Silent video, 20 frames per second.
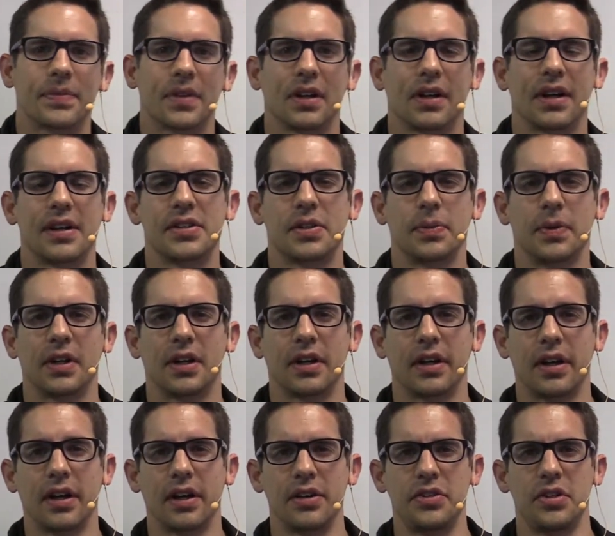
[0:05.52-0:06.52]
Okay, so we're going
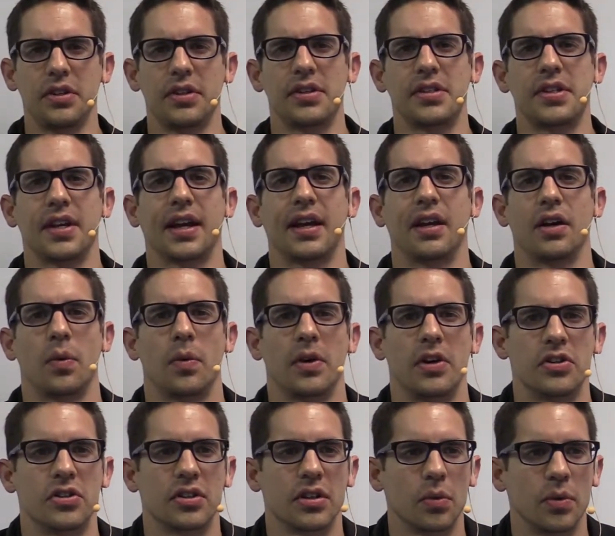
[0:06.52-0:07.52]
to go to the second
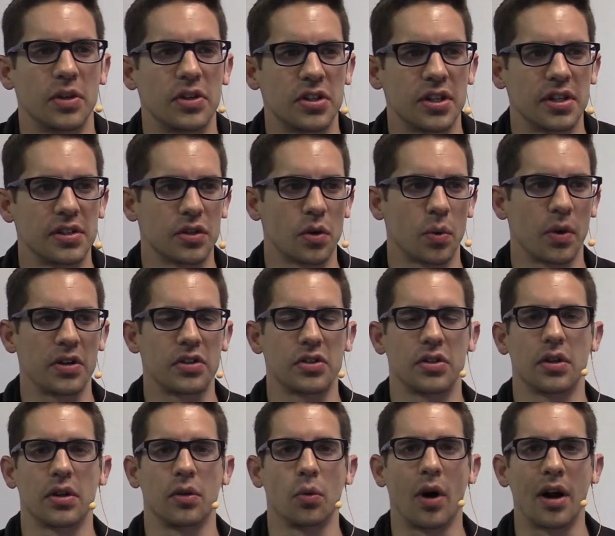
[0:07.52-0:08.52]
question, which is
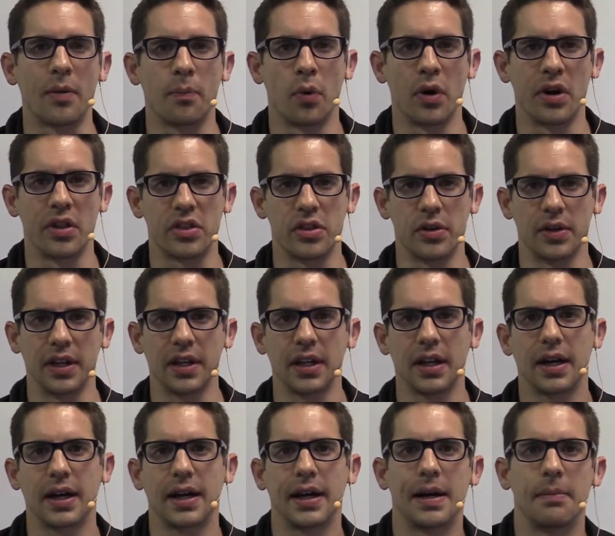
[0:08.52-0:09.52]
question
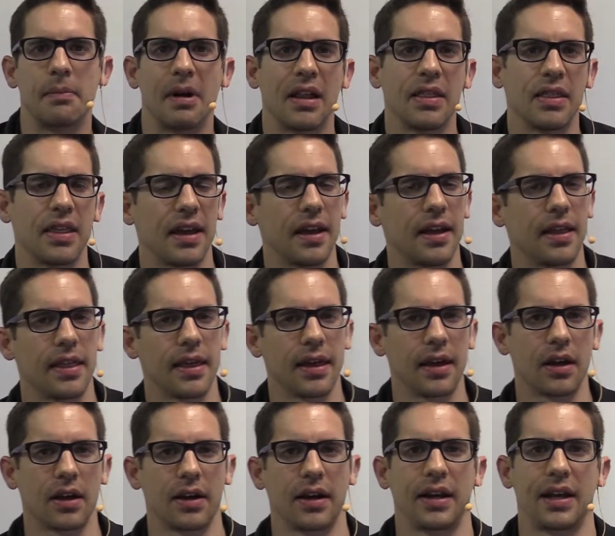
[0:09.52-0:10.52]
1.3. And there
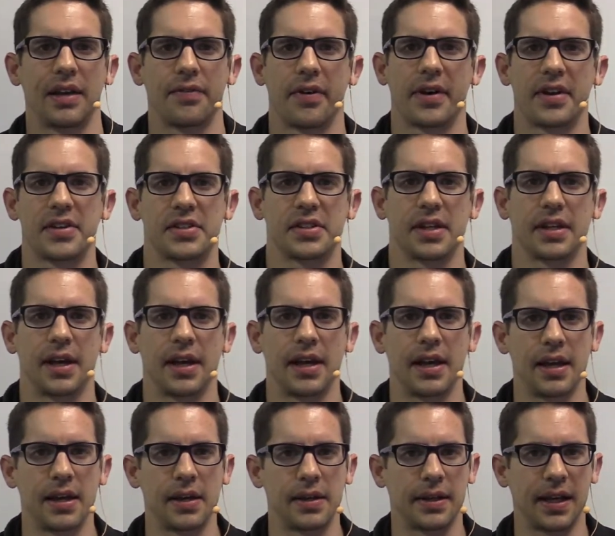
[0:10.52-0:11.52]
they're going to give us
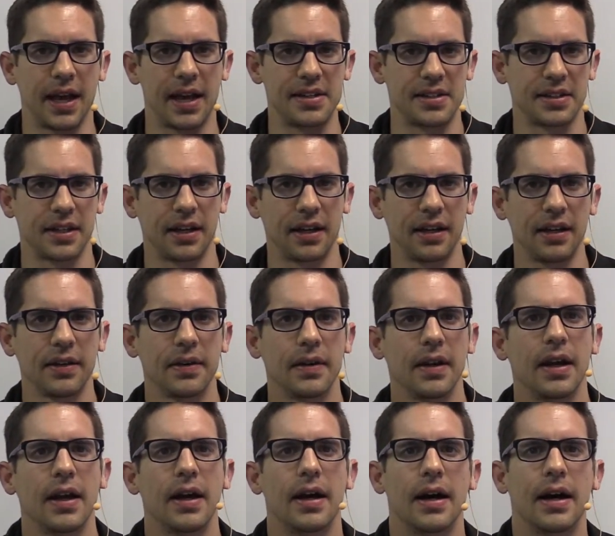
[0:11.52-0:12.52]
a case study,
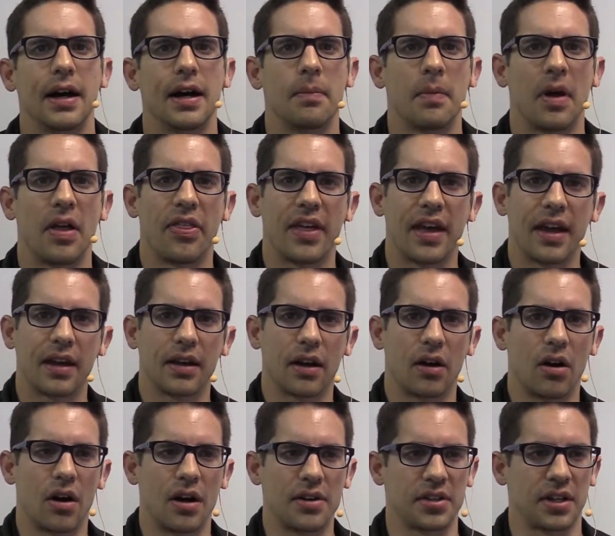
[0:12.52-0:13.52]
and they're going
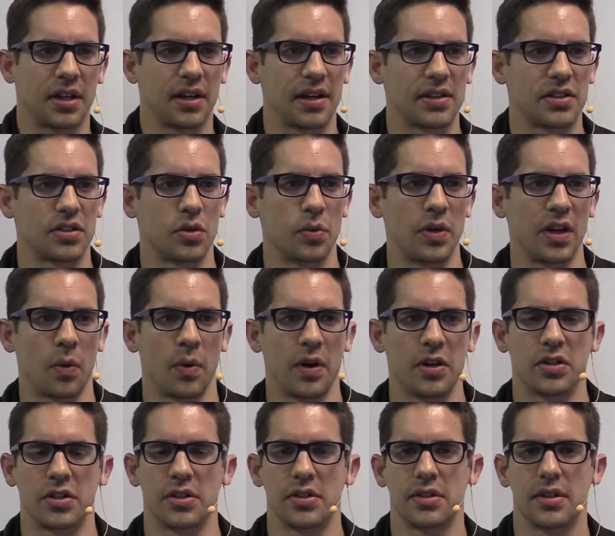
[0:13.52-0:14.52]
to ask us 3
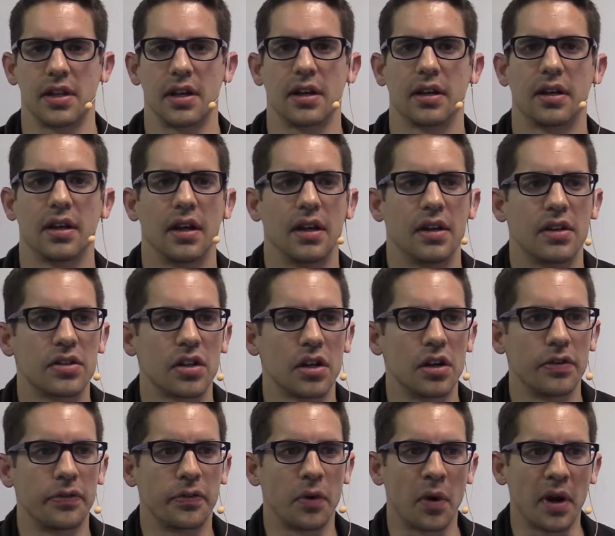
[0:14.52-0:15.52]
questions there.
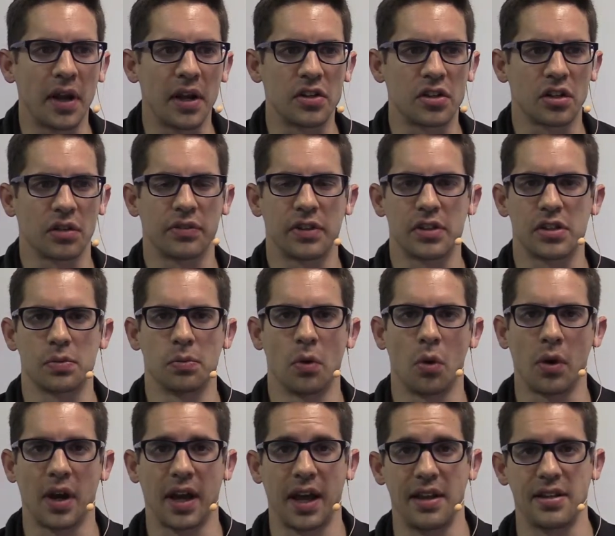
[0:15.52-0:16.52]
So for each of the
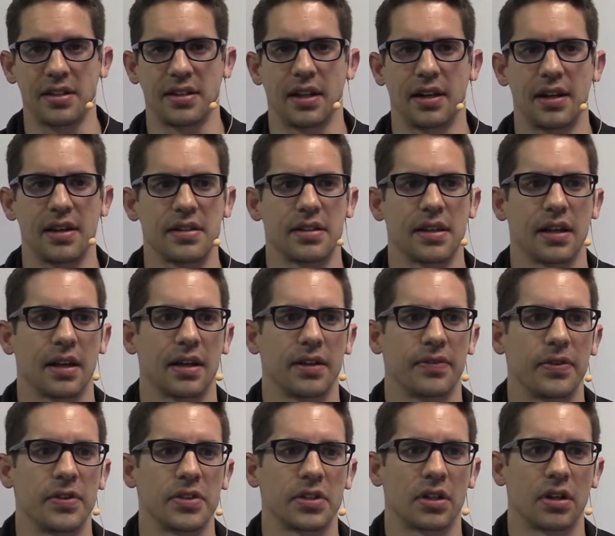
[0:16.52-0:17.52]
small case studies,
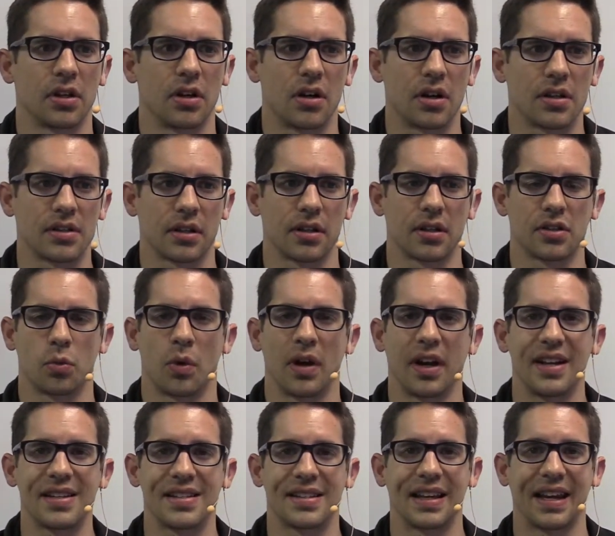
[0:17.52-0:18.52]
they're first going to ask us
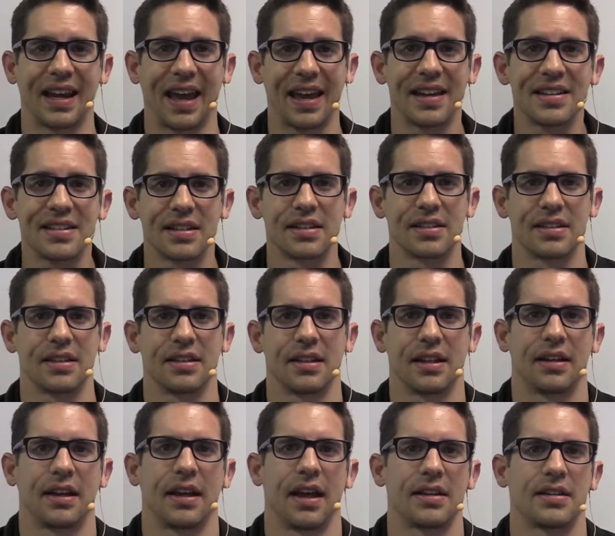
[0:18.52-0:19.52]
what is the cases in
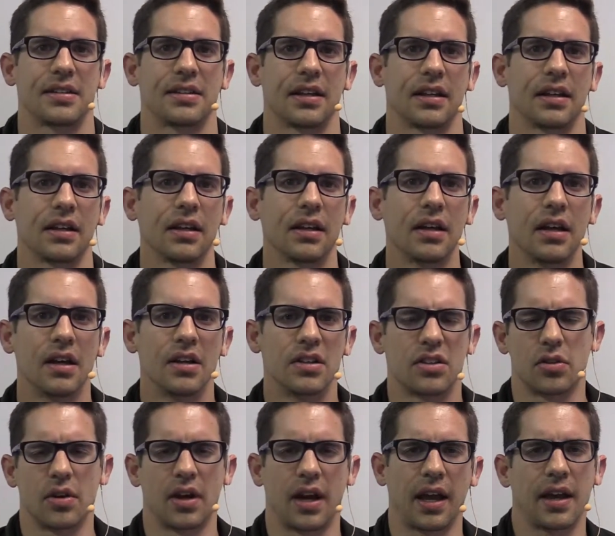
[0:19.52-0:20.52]
that case study.
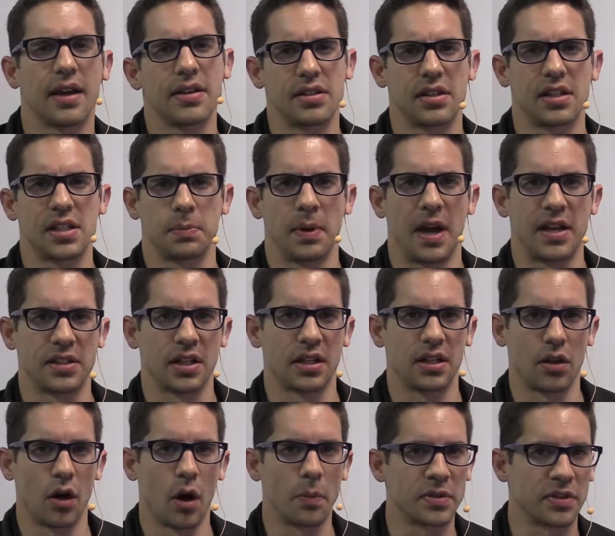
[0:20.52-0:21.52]
So a case is
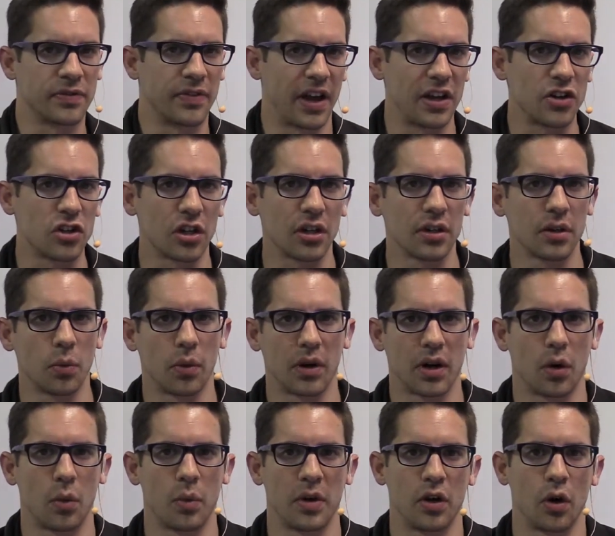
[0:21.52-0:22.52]
basically the observation.
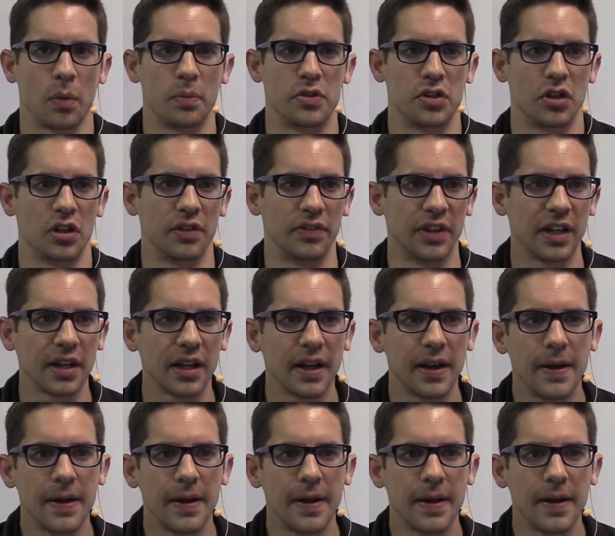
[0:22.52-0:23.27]
What are we observing?